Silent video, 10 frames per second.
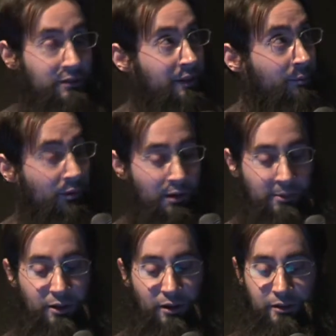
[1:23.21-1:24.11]
studied
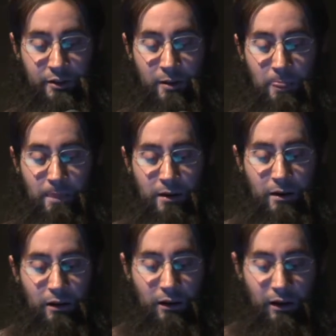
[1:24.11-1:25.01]
programming in college.
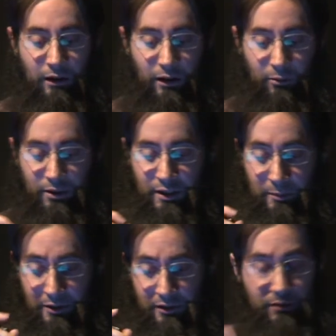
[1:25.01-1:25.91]
I want to talk
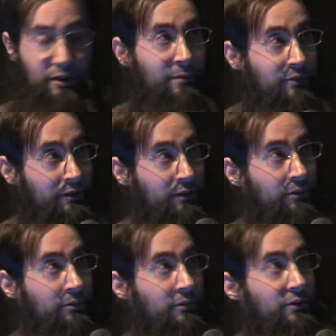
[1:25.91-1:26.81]
about two games that
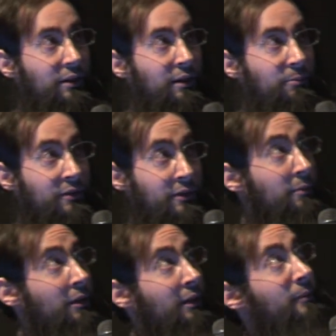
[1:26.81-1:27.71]
use
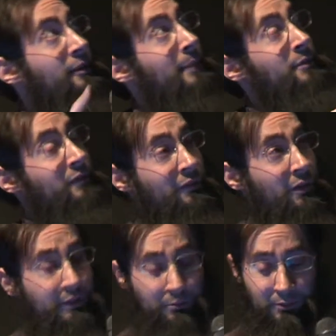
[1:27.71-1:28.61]
adaptive
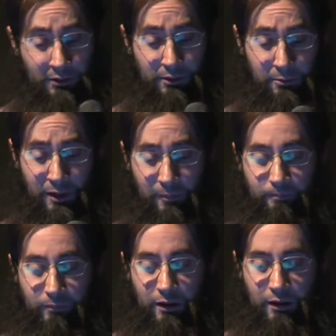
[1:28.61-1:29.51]
difficulty really, really well.
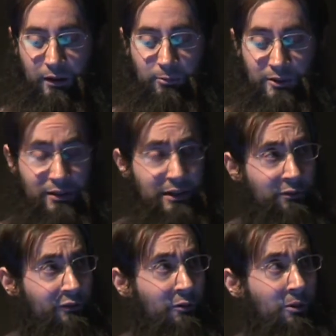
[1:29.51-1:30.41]
Resident
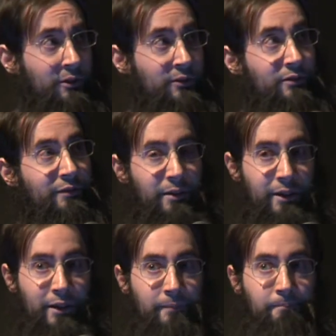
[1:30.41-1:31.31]
Evil 4 uses a
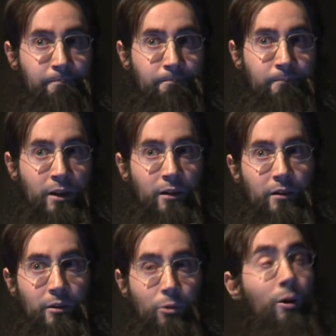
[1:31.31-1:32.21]
very
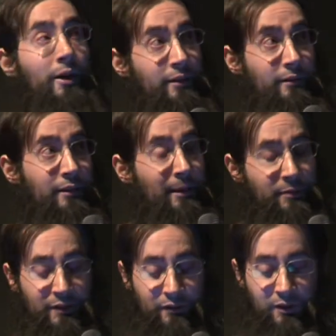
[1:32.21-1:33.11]
quiet
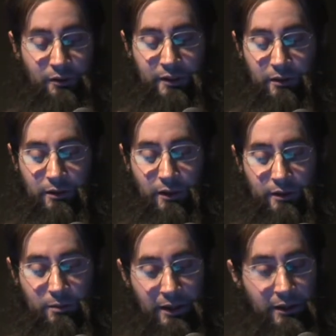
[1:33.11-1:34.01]
adaptive difficulty.
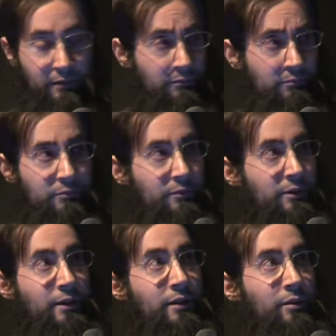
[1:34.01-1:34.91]
You might
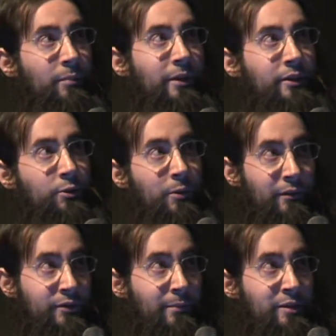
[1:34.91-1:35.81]
get killed by
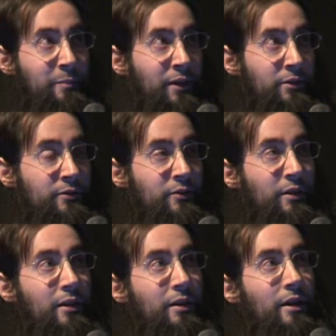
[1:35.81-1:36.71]
12 zombie Spaniards,
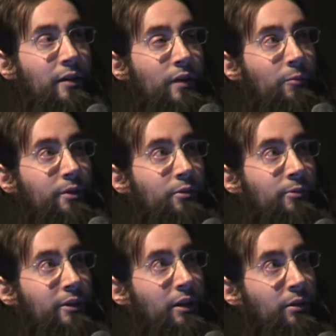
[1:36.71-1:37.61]
and then when you
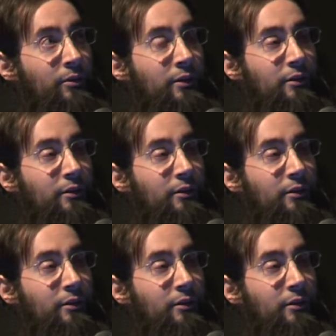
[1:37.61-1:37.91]
reload,